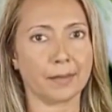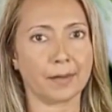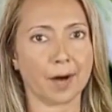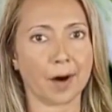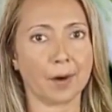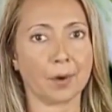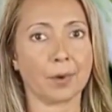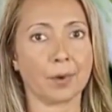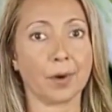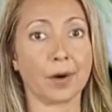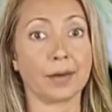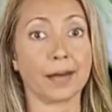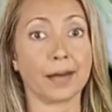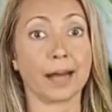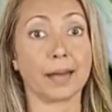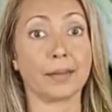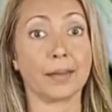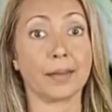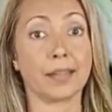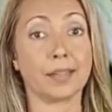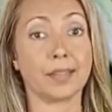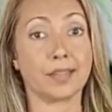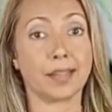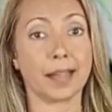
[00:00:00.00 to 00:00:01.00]
Okra can
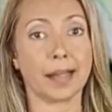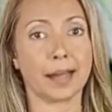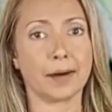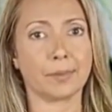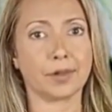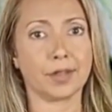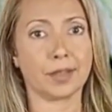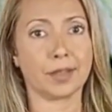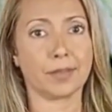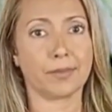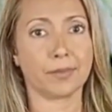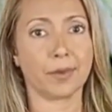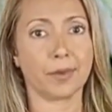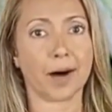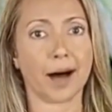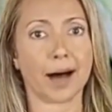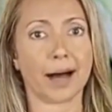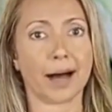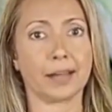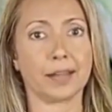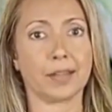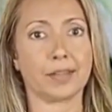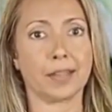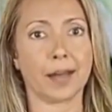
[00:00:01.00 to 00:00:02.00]
be steamed and
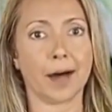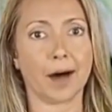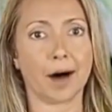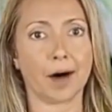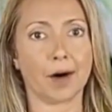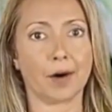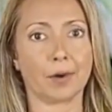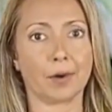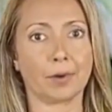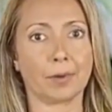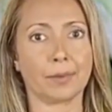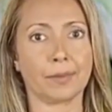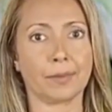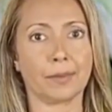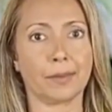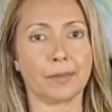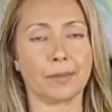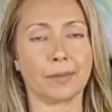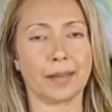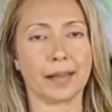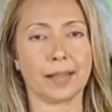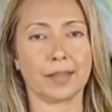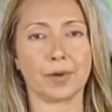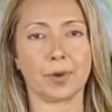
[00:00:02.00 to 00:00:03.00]
fried as a whole.
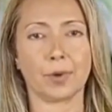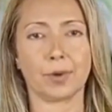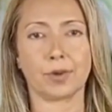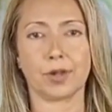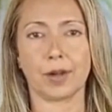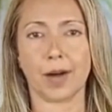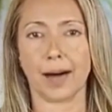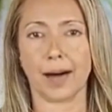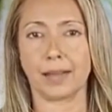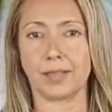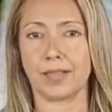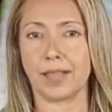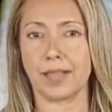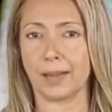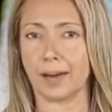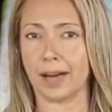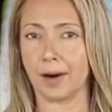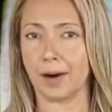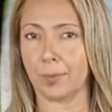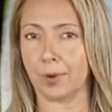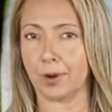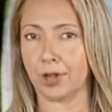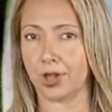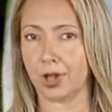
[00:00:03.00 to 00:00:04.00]
This will
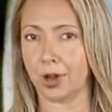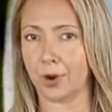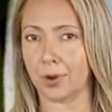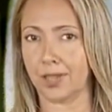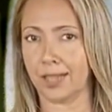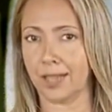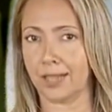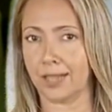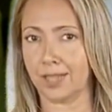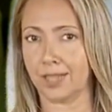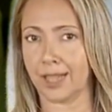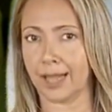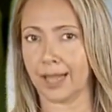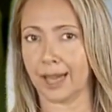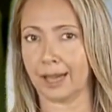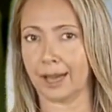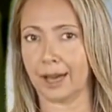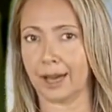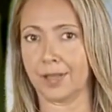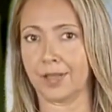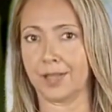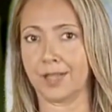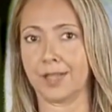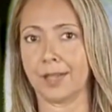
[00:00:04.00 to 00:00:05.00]
drastically reduce its
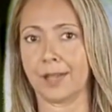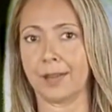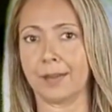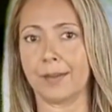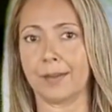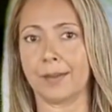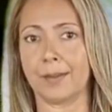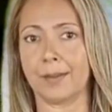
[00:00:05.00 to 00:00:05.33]
stickiness.